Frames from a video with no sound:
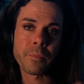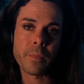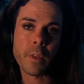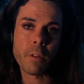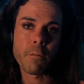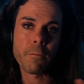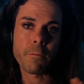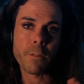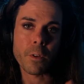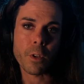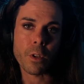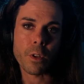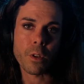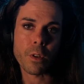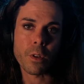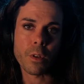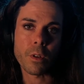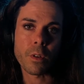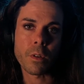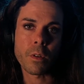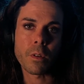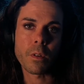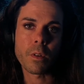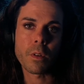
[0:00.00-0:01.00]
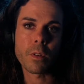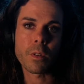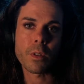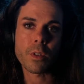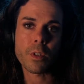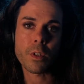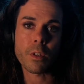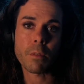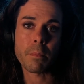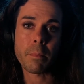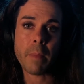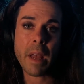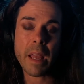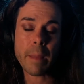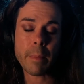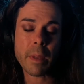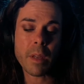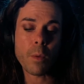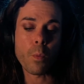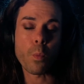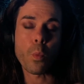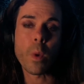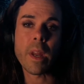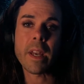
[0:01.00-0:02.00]
for you to maybe
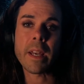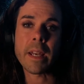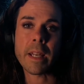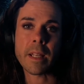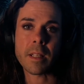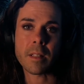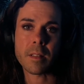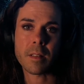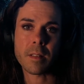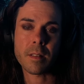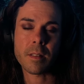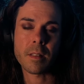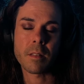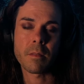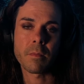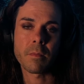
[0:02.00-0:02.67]
witness